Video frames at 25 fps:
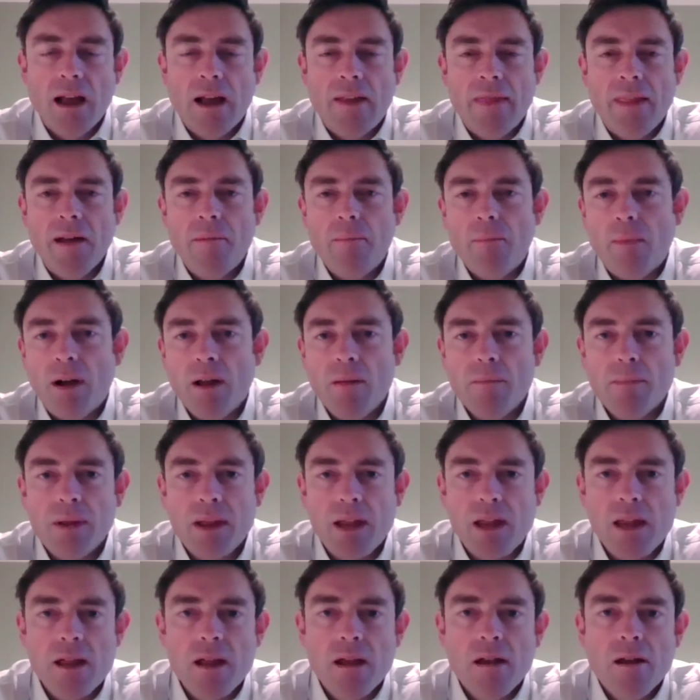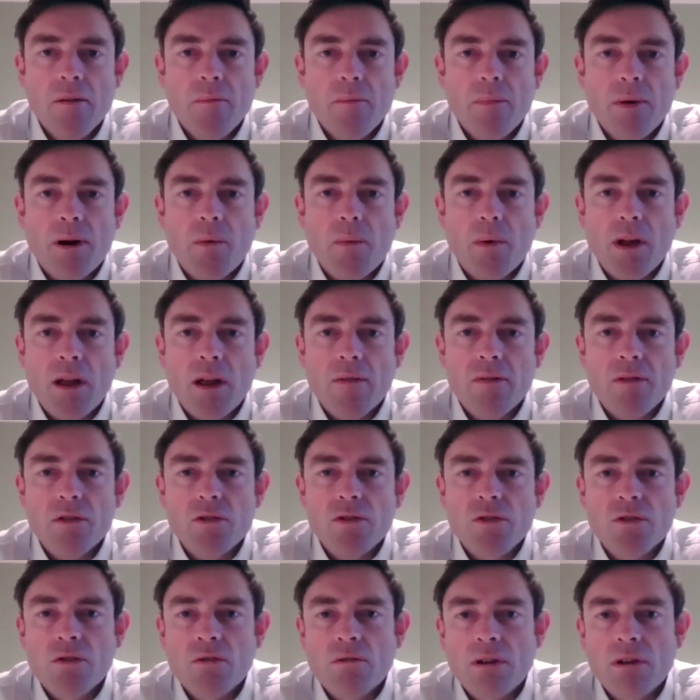And that might be by way of
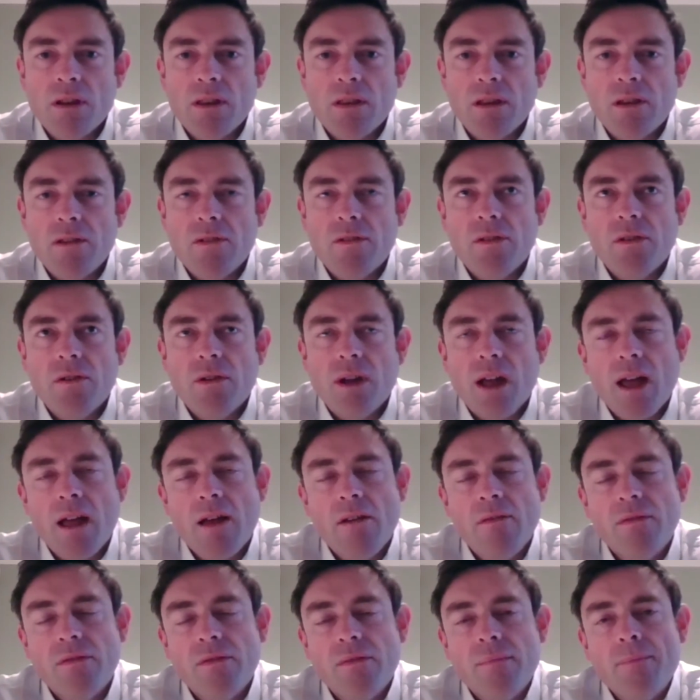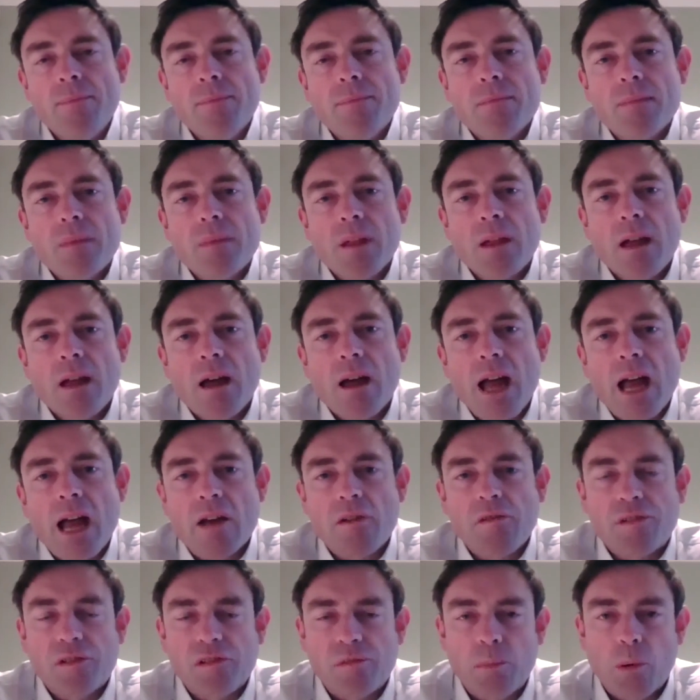ensuring that you have
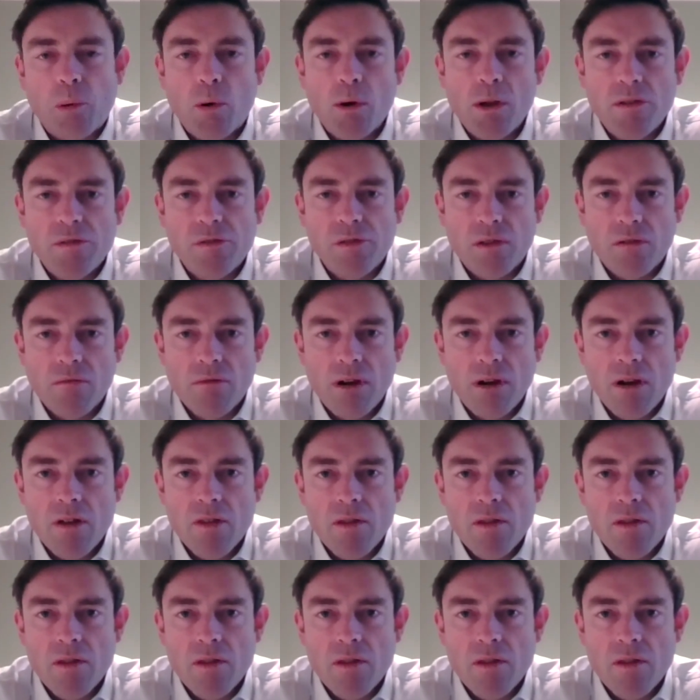access points at the rear of the